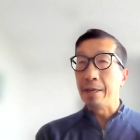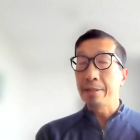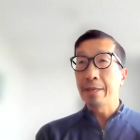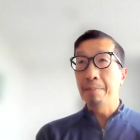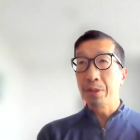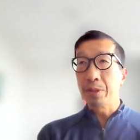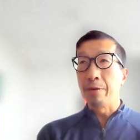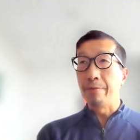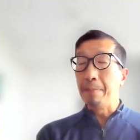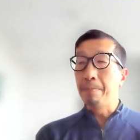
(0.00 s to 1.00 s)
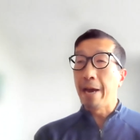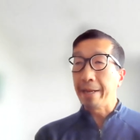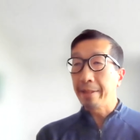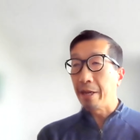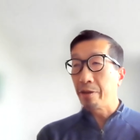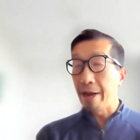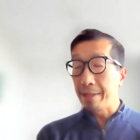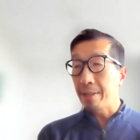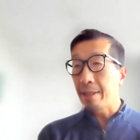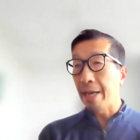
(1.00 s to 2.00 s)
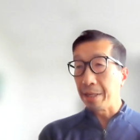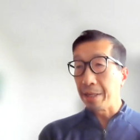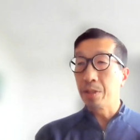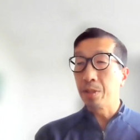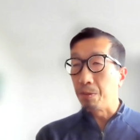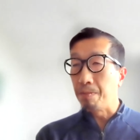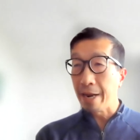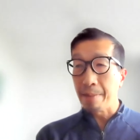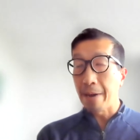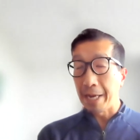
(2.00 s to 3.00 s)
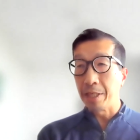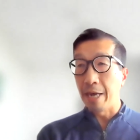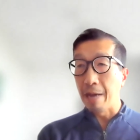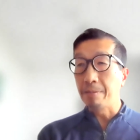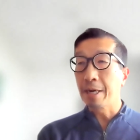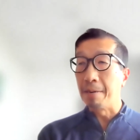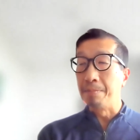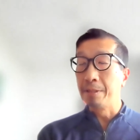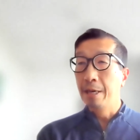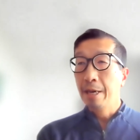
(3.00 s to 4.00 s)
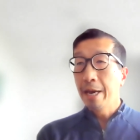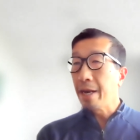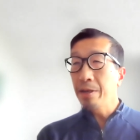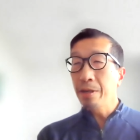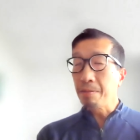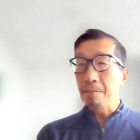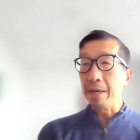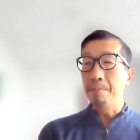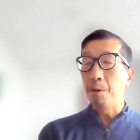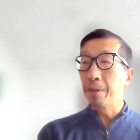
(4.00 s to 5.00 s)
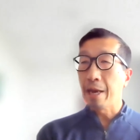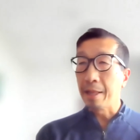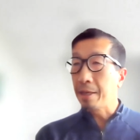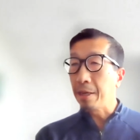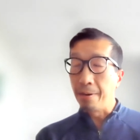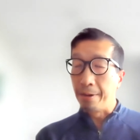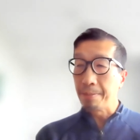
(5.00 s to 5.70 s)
some sort of impact that translates to better patient outcomes. And I don't mean mortality or